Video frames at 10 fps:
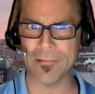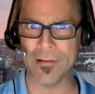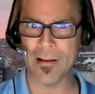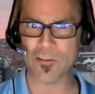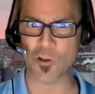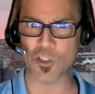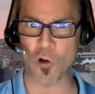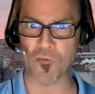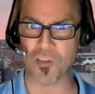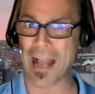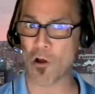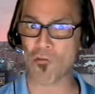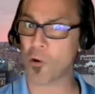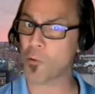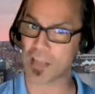And I saw Joe Flacco
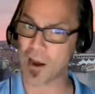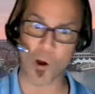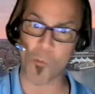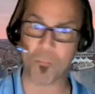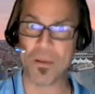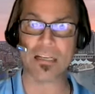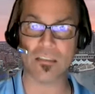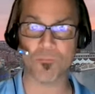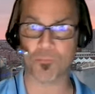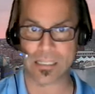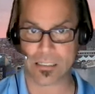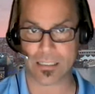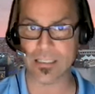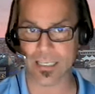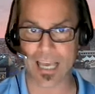throwing terrible picks in
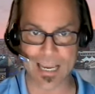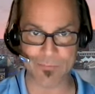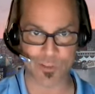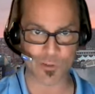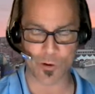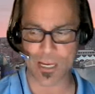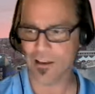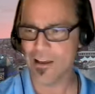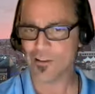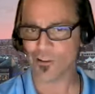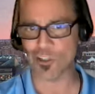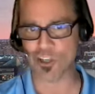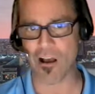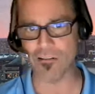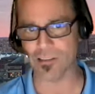preseason games this week. Luke
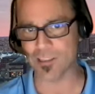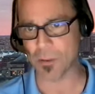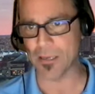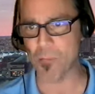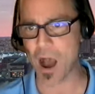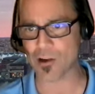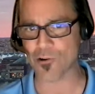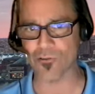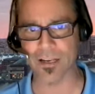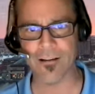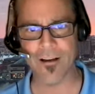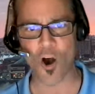Jones has been monitoring